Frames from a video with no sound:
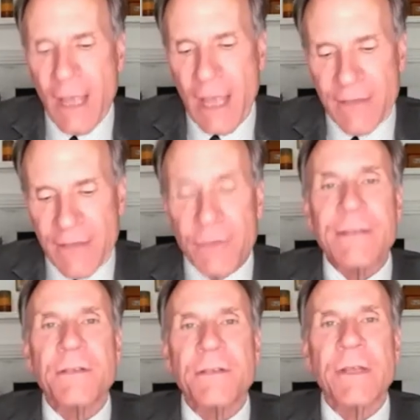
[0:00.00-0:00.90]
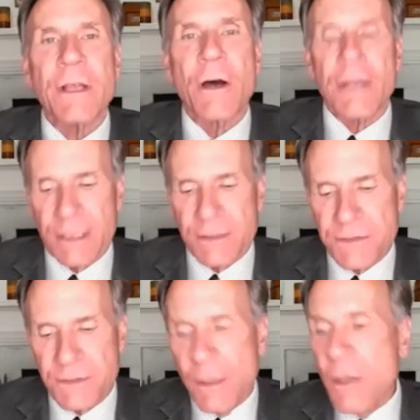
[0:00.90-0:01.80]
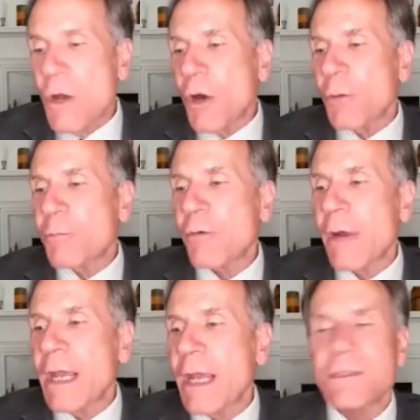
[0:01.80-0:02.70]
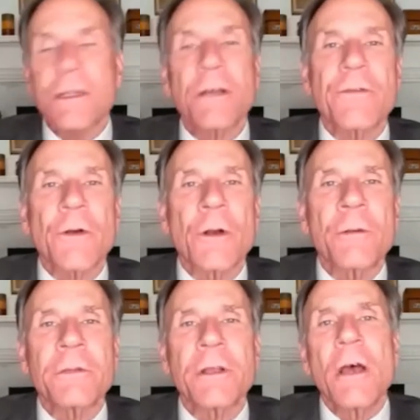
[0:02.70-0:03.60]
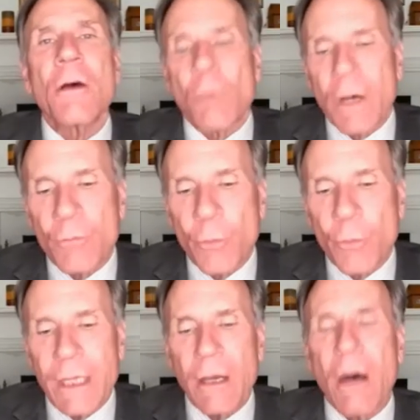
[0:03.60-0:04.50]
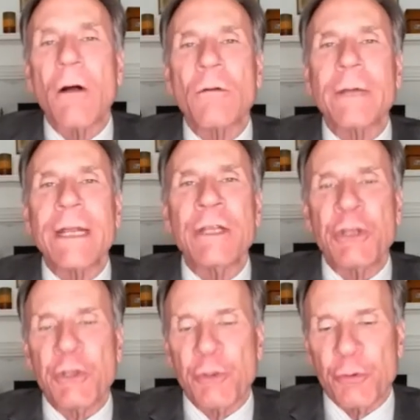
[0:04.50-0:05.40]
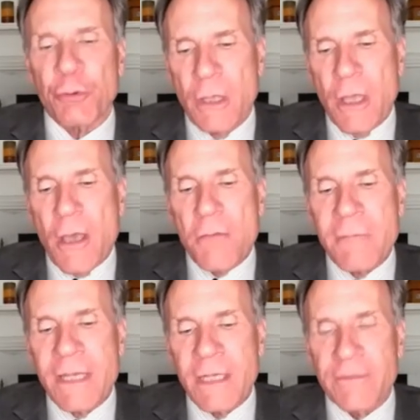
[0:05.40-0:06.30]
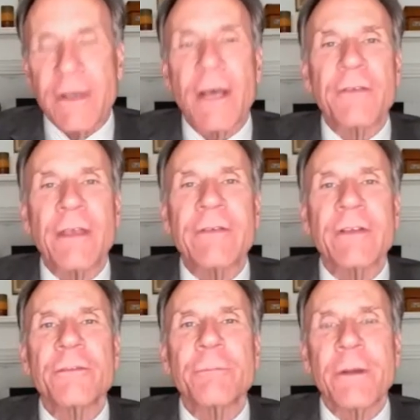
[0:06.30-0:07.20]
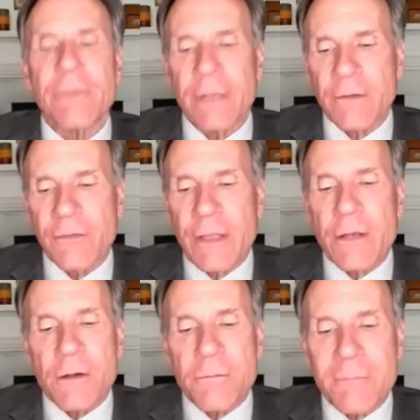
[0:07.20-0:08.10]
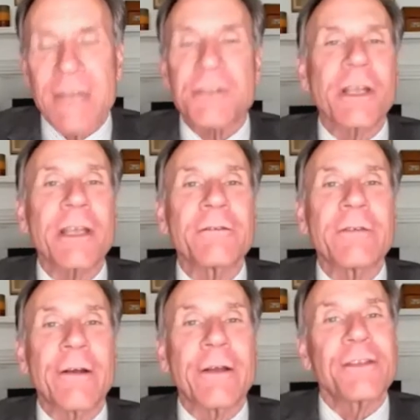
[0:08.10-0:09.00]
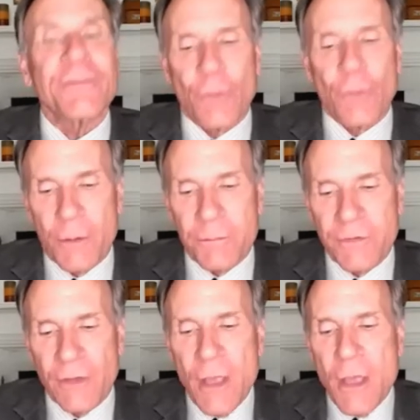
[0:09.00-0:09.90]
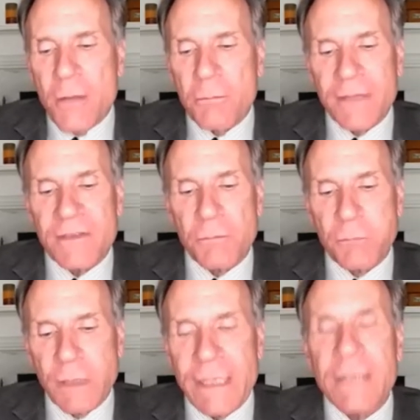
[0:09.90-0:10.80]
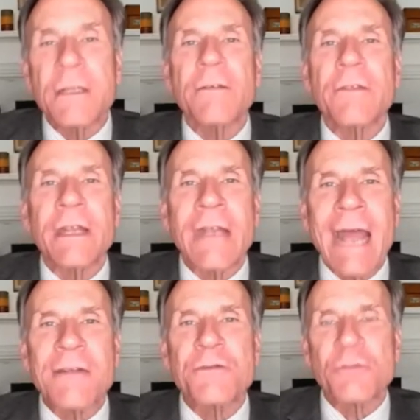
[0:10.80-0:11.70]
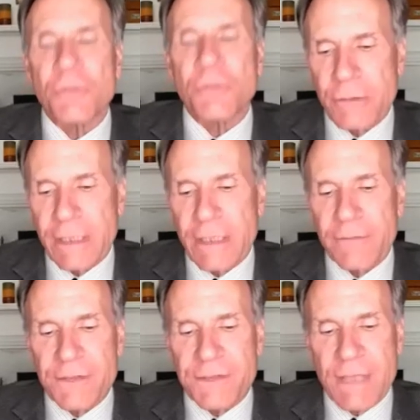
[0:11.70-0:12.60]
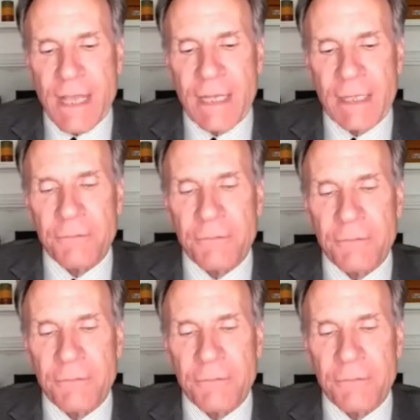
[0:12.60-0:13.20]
and the rest of the audience. Her praise confirmed what we already knew. Many of us have experienced theater magic in various forms, but the blend of the natural beauty of the setting,